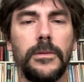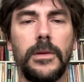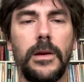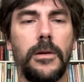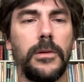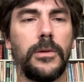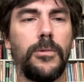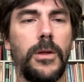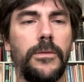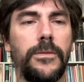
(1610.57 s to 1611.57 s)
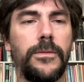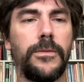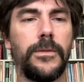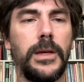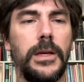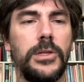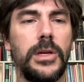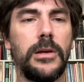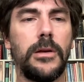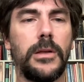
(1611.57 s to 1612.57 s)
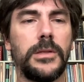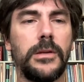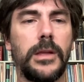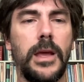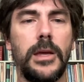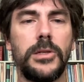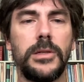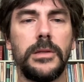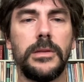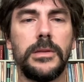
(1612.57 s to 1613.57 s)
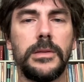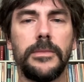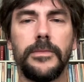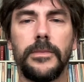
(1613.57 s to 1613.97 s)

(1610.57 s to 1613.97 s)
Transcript: There are 12 I Ching consultations.